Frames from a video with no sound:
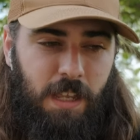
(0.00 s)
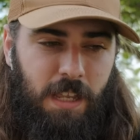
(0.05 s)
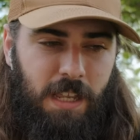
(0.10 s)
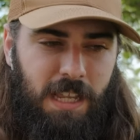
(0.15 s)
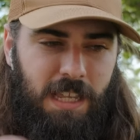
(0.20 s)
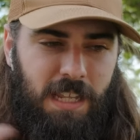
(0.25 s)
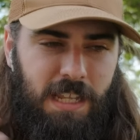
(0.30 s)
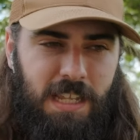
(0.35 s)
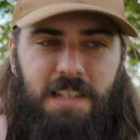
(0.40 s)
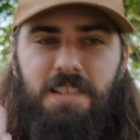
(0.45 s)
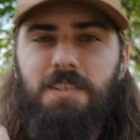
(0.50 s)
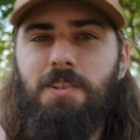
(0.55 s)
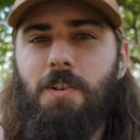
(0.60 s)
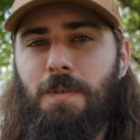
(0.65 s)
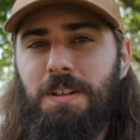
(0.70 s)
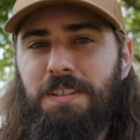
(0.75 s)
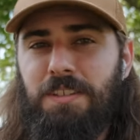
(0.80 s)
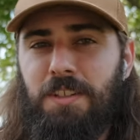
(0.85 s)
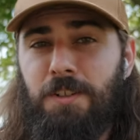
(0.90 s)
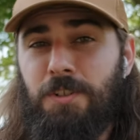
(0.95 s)
it is
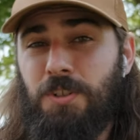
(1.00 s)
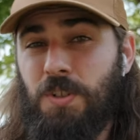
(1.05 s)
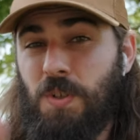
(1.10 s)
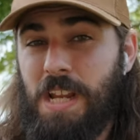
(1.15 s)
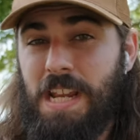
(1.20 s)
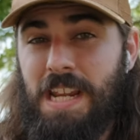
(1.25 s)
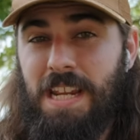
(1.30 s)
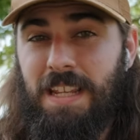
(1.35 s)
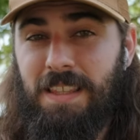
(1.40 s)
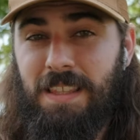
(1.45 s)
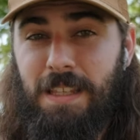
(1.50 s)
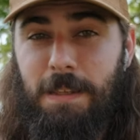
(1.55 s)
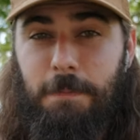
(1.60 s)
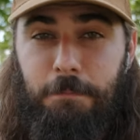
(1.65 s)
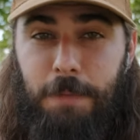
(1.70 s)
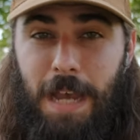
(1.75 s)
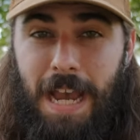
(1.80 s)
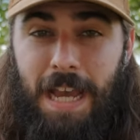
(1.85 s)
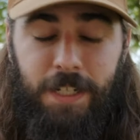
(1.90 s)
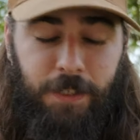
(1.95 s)
going to drain the
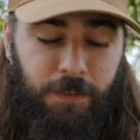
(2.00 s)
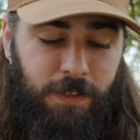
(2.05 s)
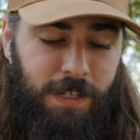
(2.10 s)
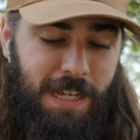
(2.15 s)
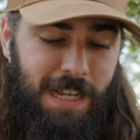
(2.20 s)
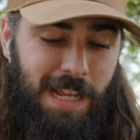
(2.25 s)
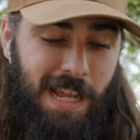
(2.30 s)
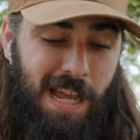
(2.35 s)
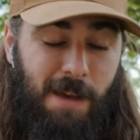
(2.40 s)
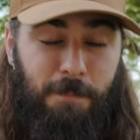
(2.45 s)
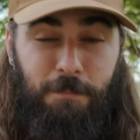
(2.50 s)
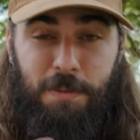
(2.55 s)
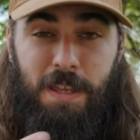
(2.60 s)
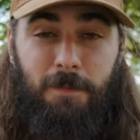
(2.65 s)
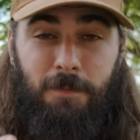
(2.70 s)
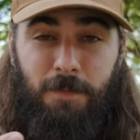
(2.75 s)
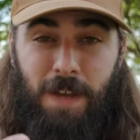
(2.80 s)
battery a bit